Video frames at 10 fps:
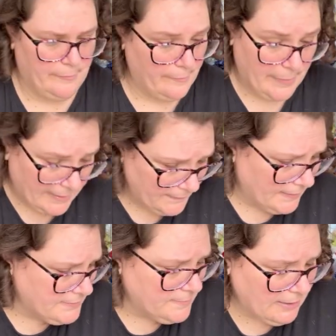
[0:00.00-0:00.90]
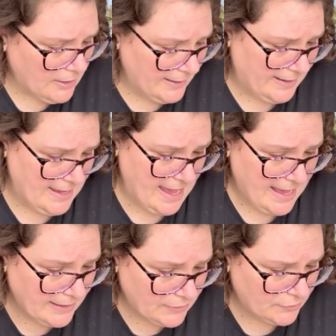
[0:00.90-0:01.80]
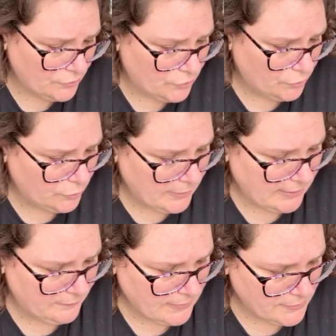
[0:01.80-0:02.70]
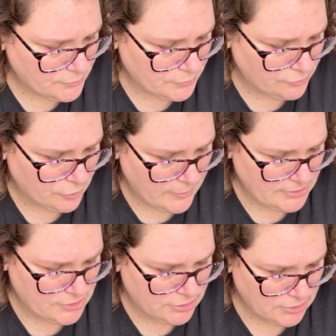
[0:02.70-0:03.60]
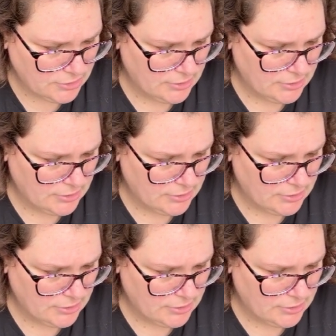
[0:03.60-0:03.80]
But that's something I can do if that's what's requested.